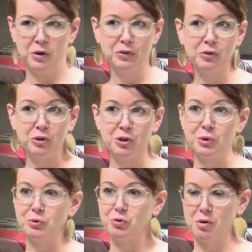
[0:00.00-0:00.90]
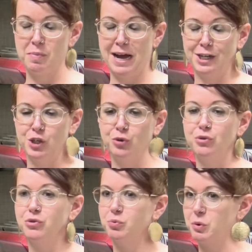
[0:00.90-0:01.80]
it's good news or bad
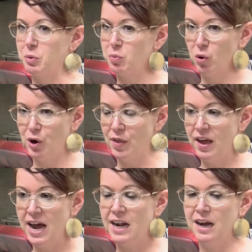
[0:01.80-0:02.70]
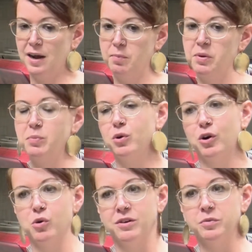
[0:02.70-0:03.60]
news, we report on that. People
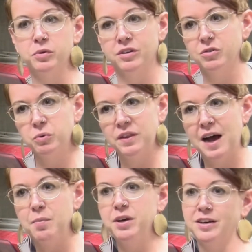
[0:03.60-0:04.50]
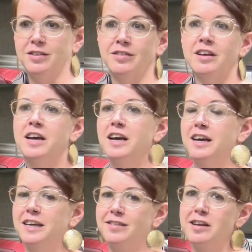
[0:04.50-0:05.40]
aren't always pleased with that because
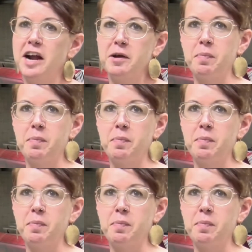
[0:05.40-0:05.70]
it's not a